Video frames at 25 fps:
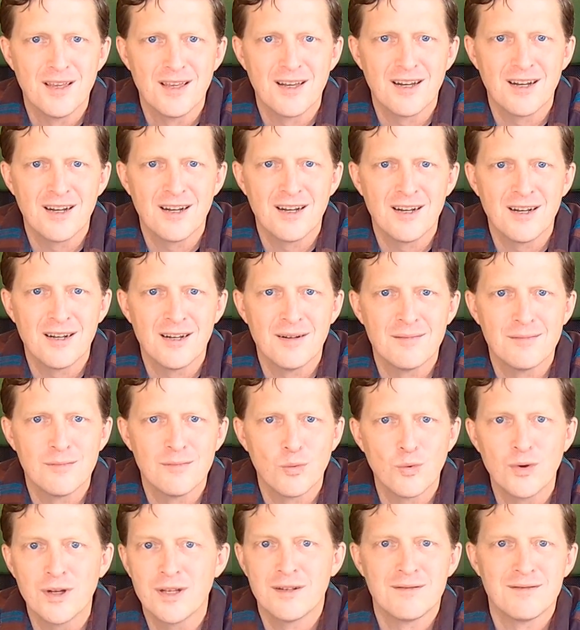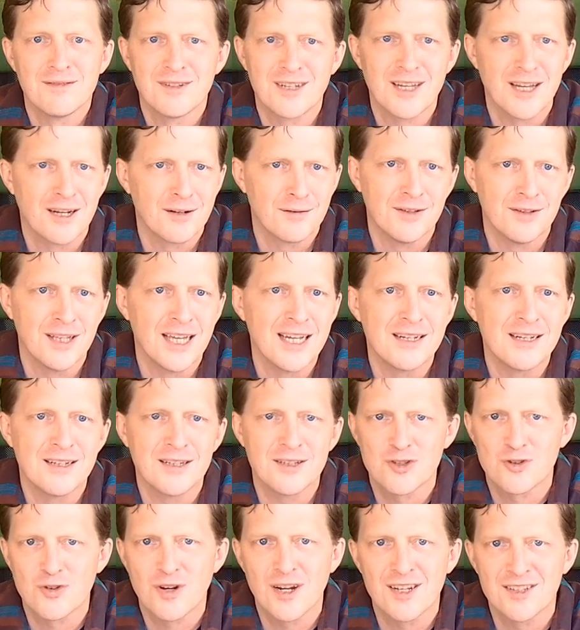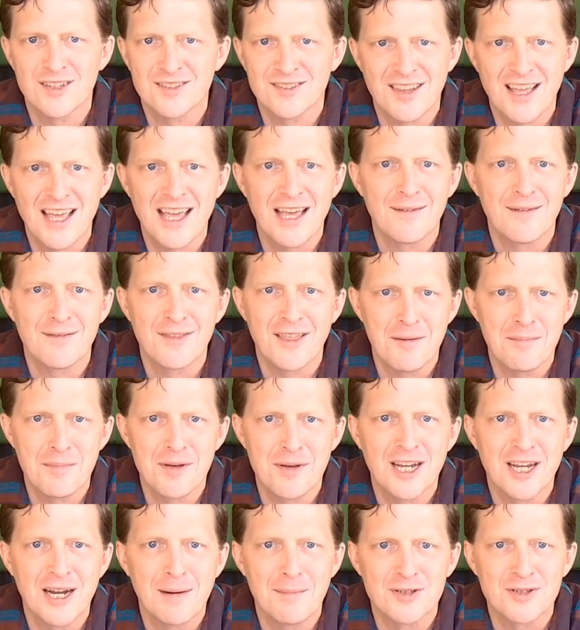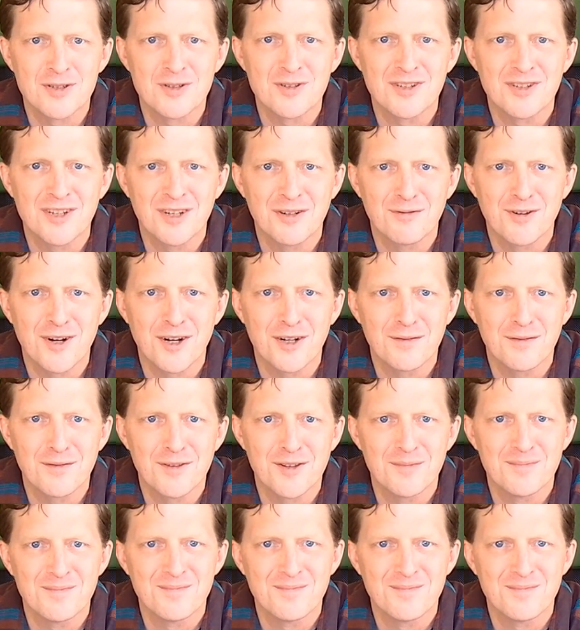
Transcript: when kind of lightning strikes and they have that big opportunity in front of them.